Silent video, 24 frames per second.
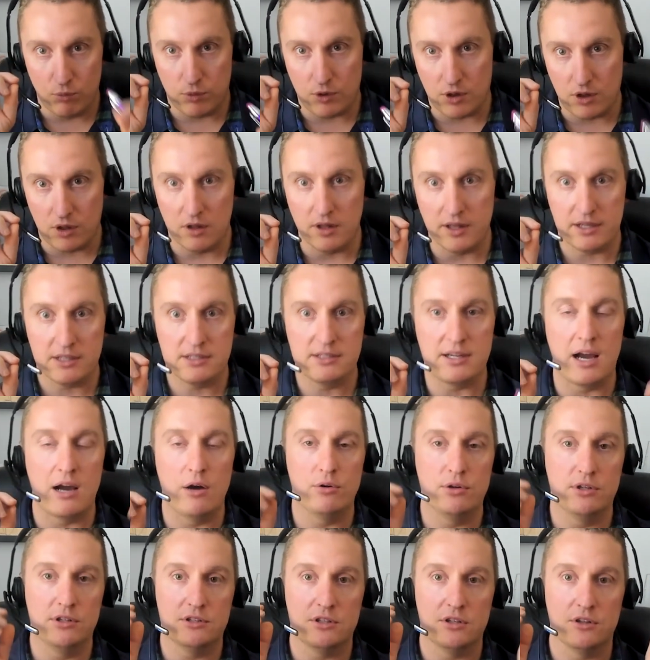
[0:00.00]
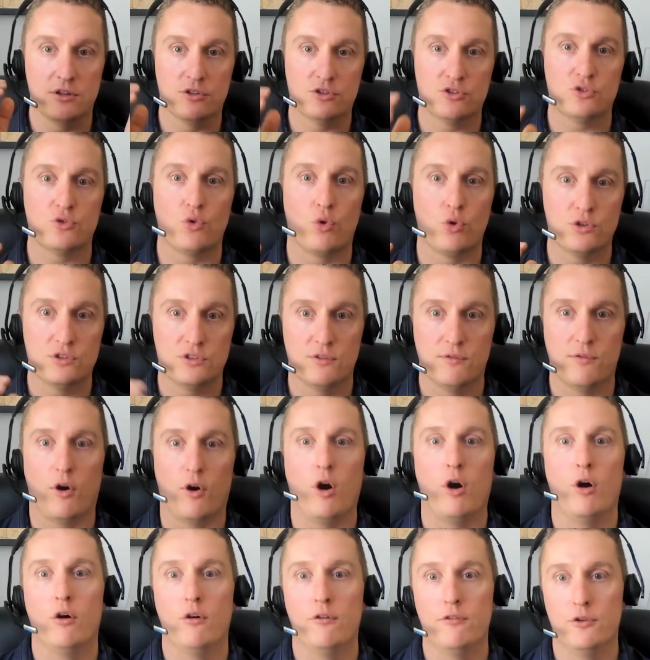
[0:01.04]
click down into the source of
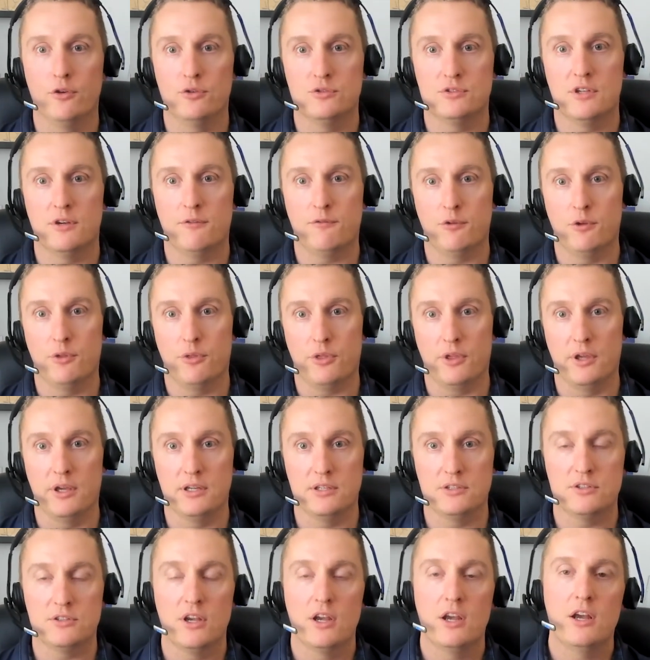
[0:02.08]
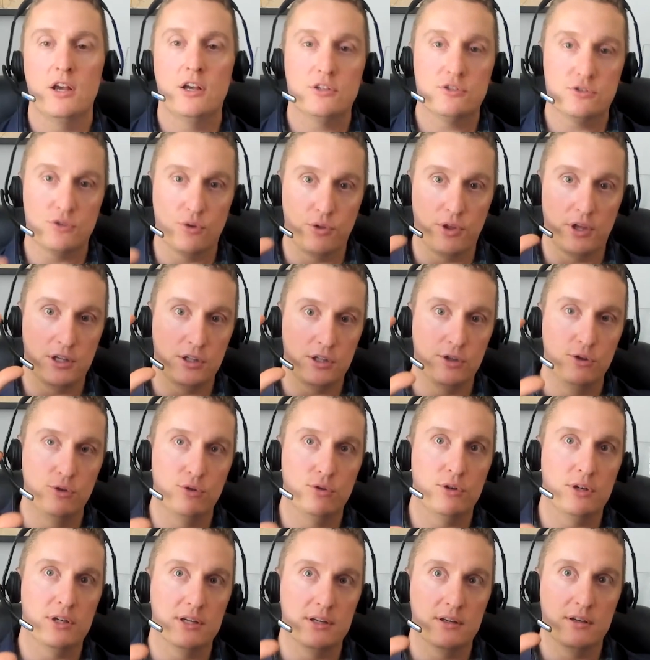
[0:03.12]
all of those different things so that you
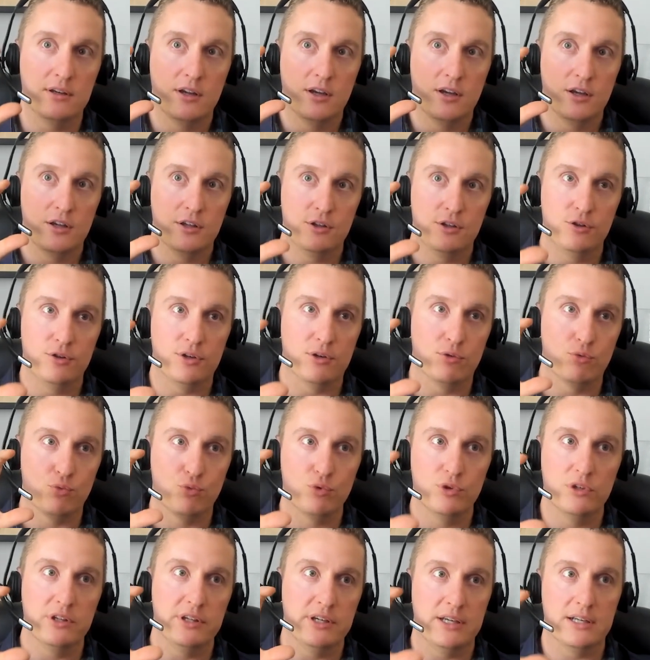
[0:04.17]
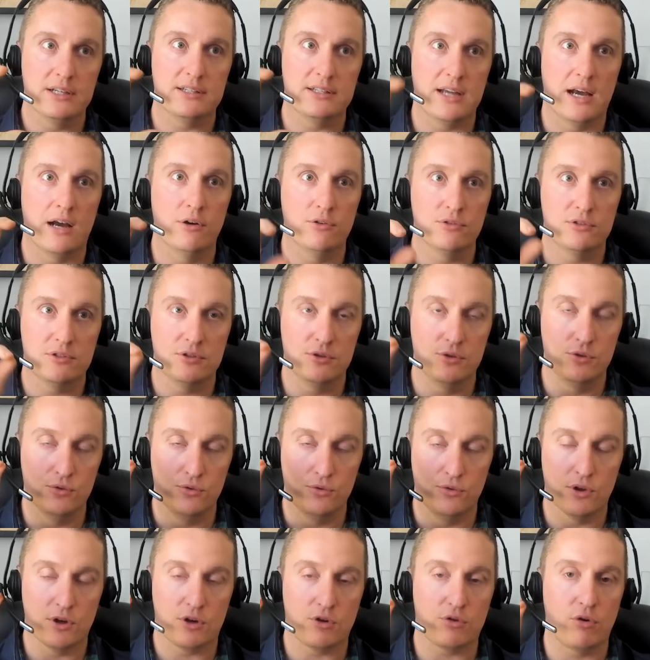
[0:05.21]
can really get down to
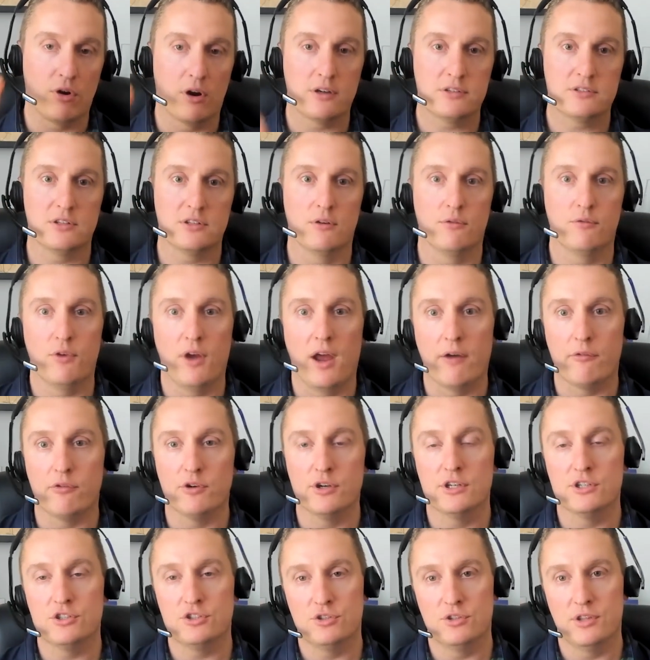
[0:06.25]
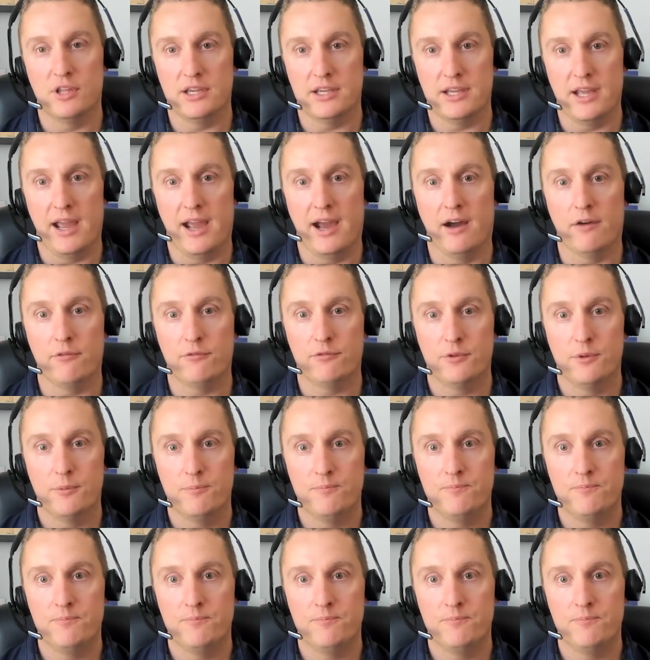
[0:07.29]
the crux of every issue that you have.